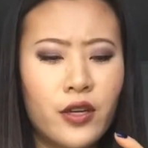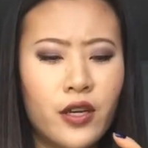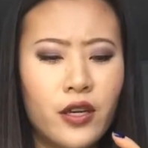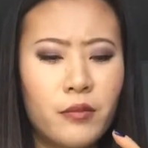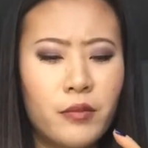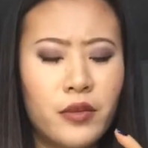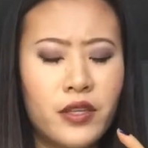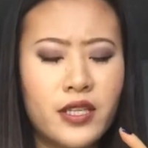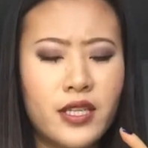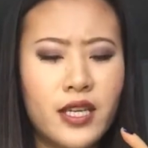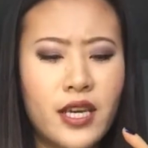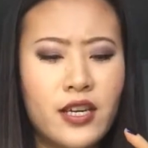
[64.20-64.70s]

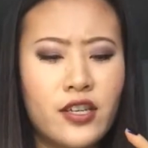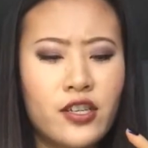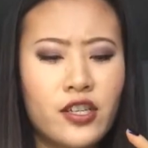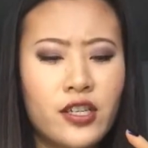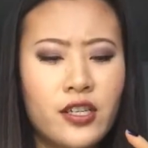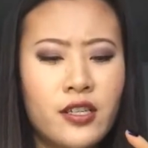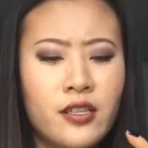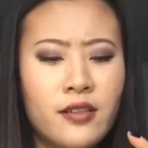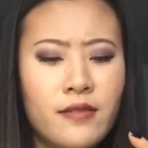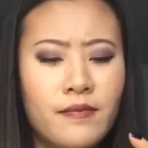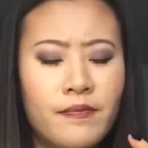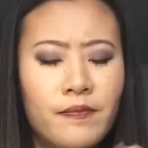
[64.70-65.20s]

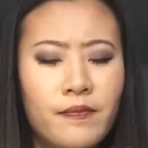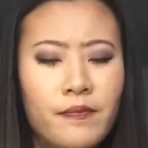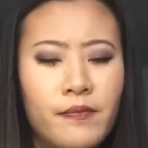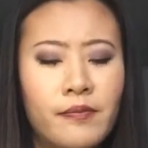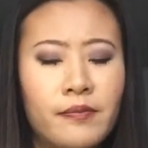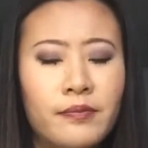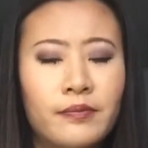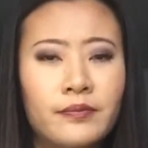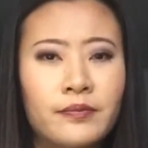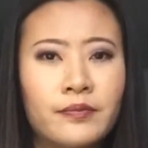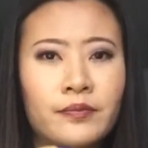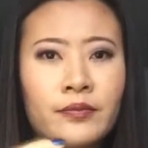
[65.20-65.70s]
Computation.
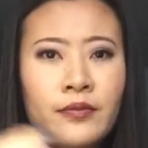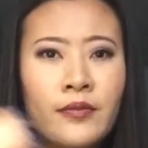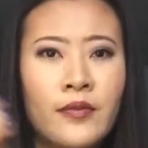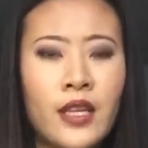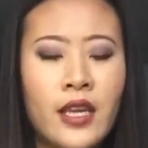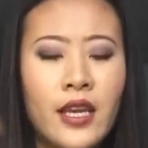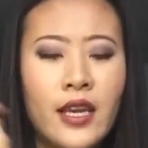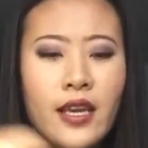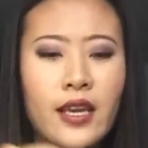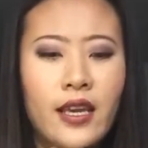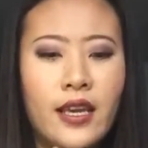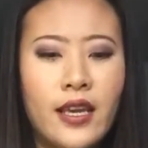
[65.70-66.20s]

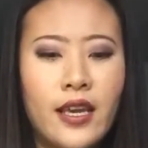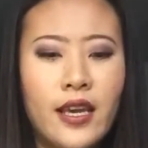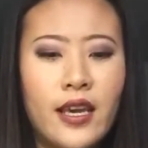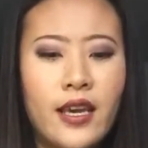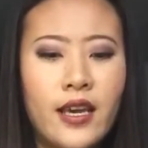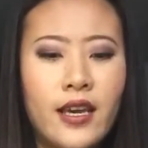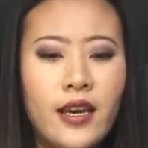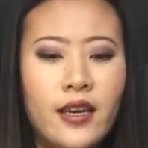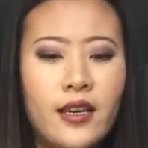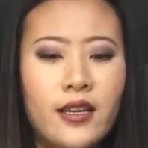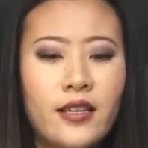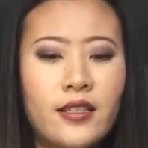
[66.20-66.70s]

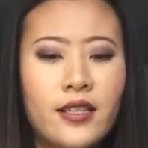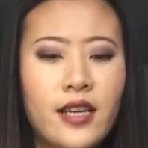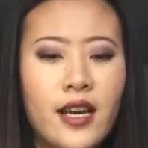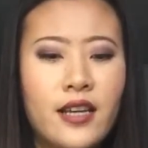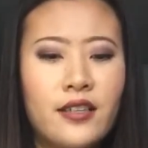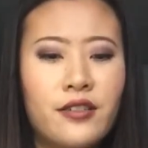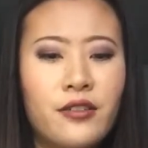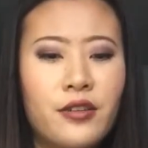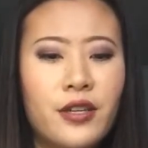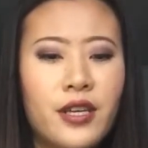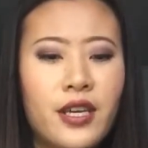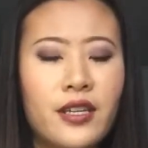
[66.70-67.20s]
And
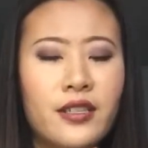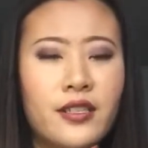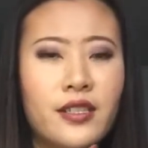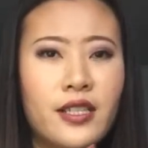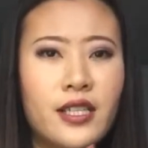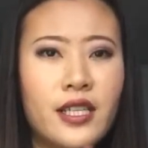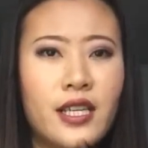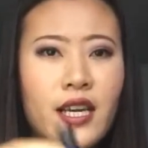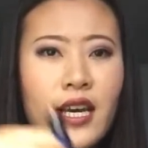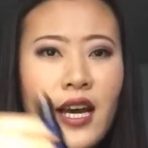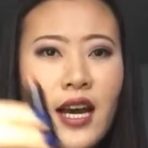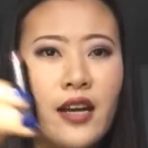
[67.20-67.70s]
as you can
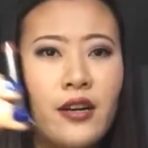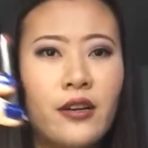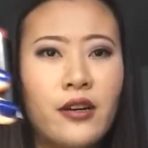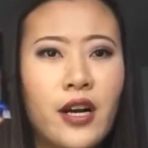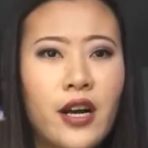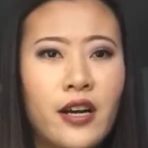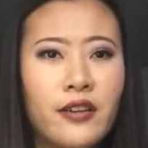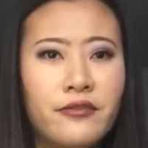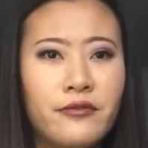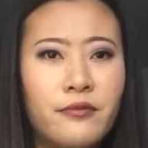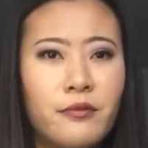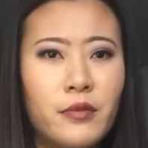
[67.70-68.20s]
see, I don't
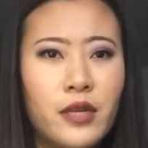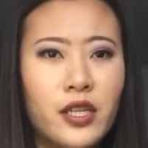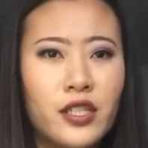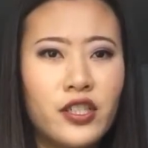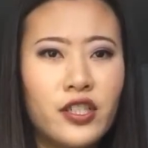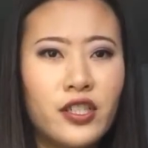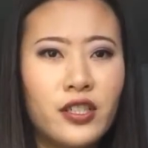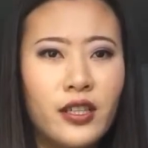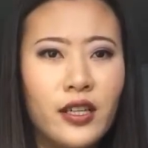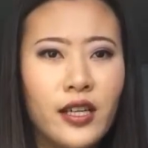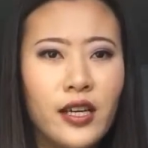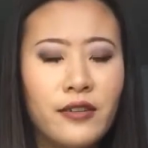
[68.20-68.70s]
have
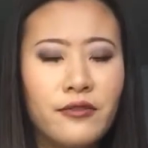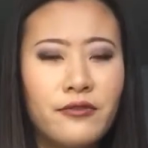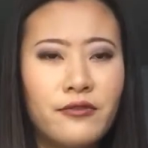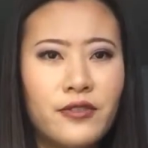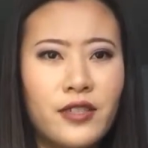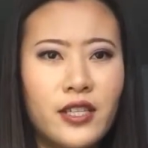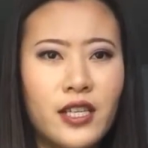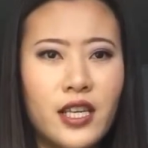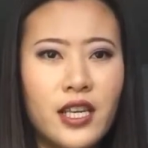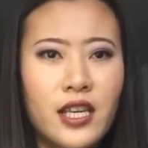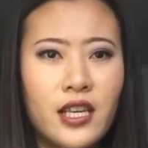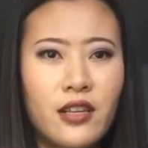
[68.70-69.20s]
much
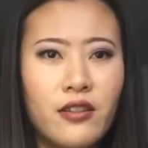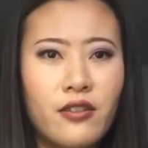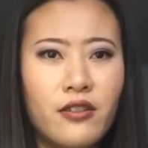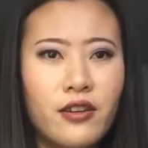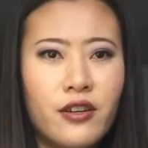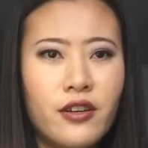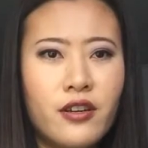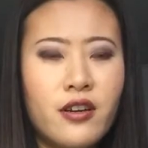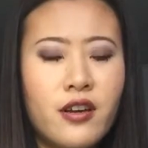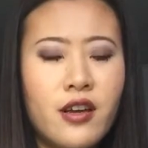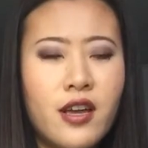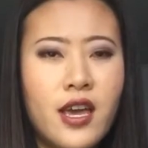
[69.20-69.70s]
left
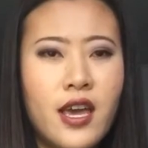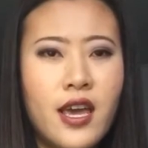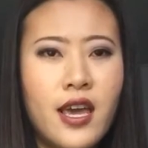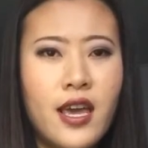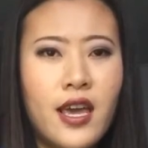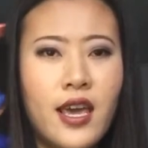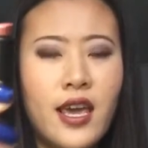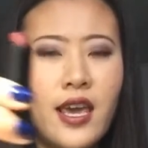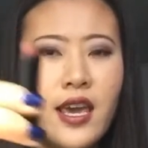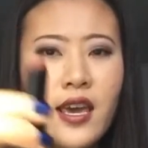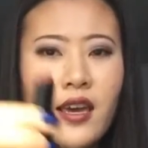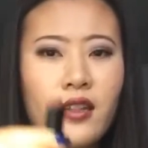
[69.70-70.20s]
either.
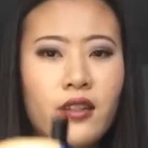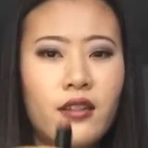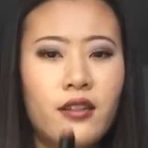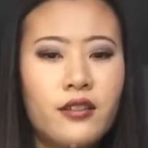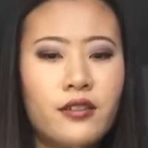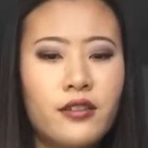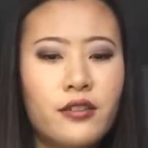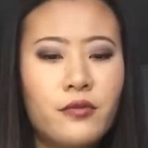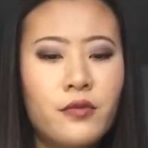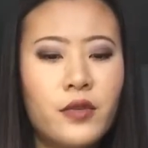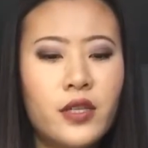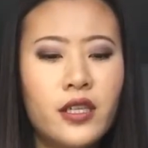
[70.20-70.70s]
And
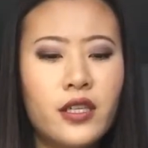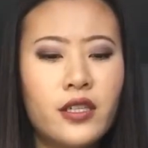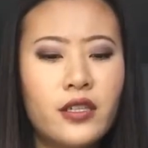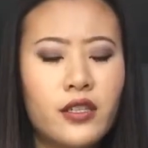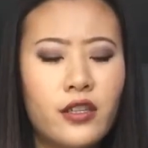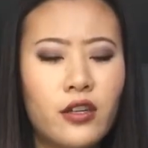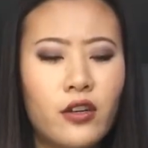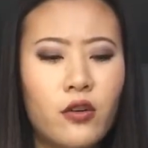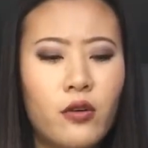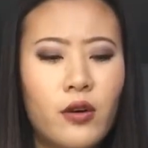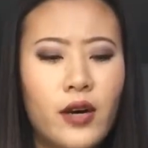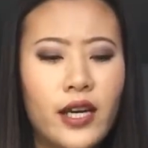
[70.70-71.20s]
this one is
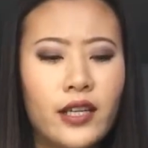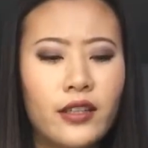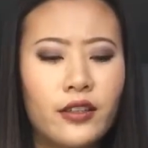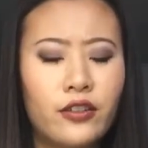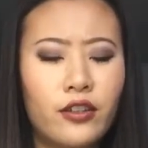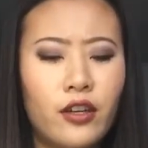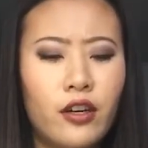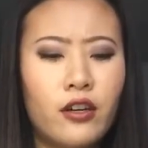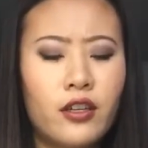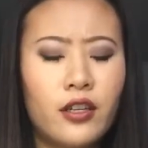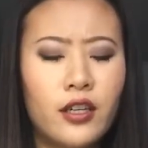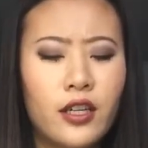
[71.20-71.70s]
a quite
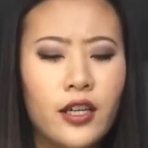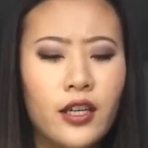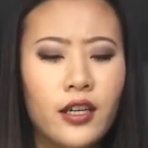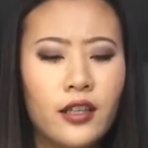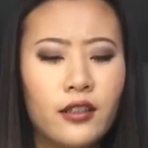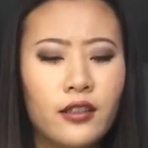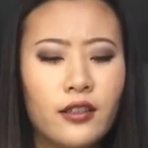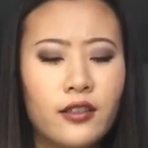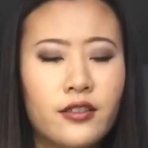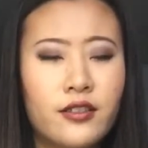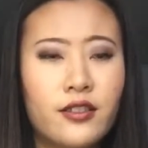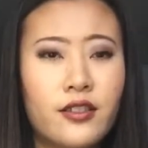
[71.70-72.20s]
dark
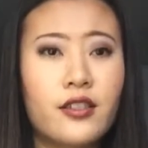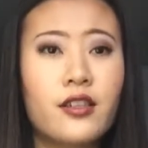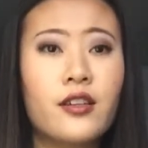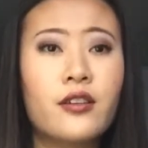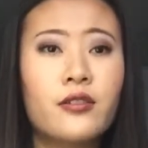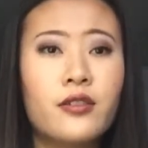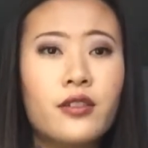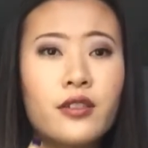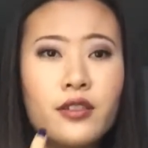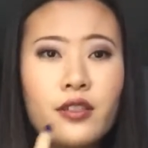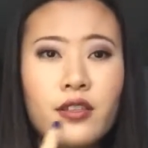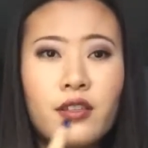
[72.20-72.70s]
color.
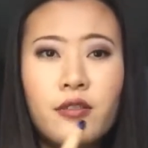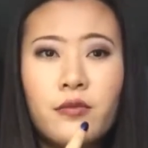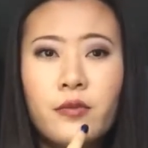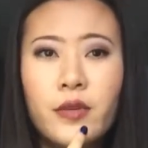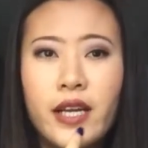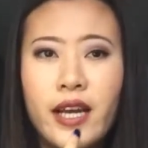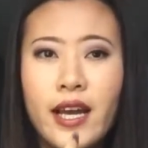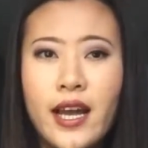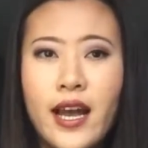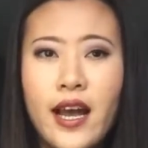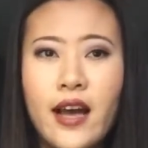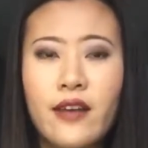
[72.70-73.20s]
So this is
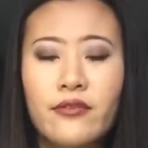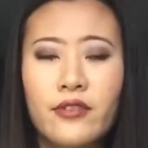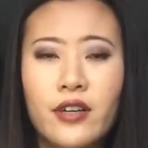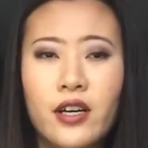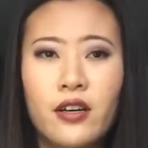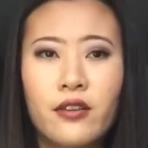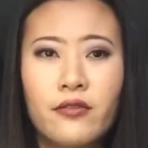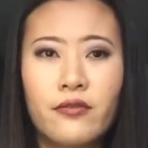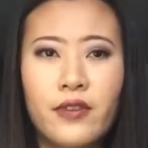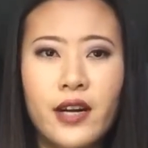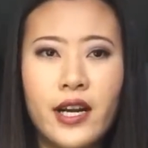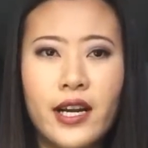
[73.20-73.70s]
what I have
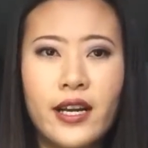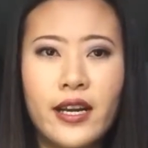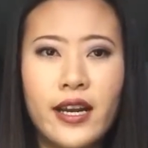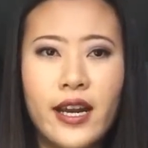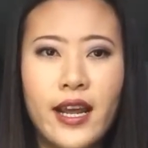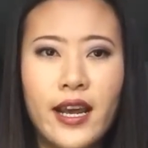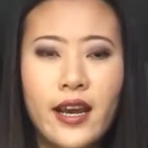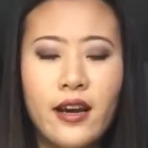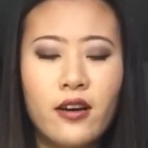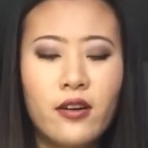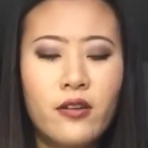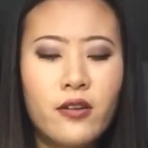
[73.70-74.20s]
on right
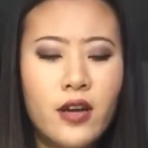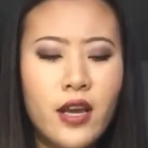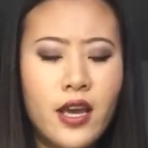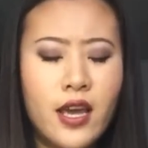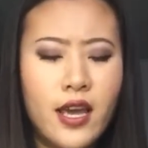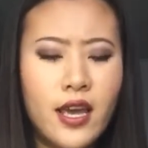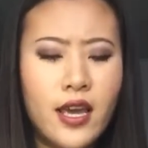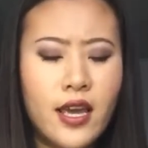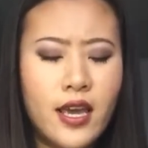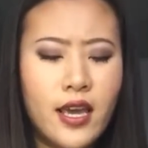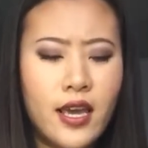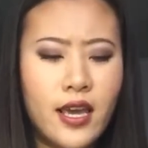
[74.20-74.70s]
now.
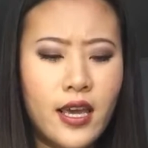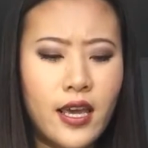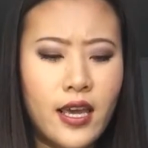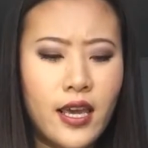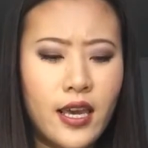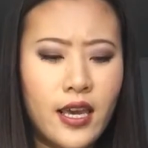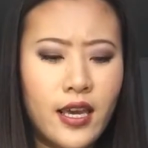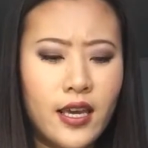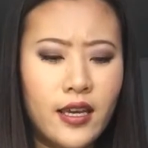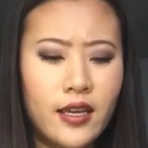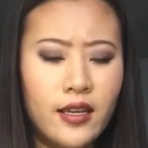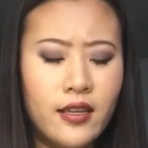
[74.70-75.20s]

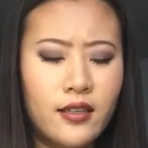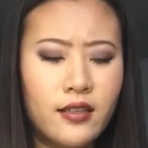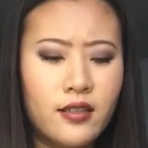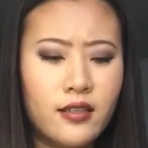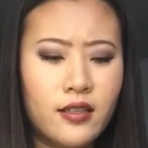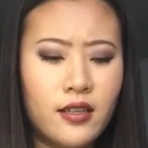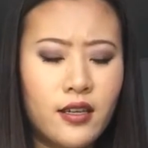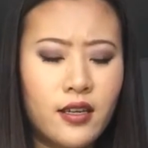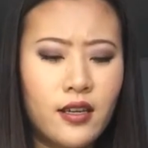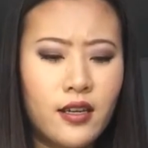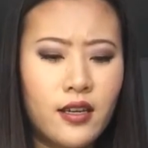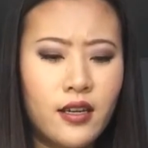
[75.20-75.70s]

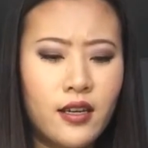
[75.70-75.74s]
And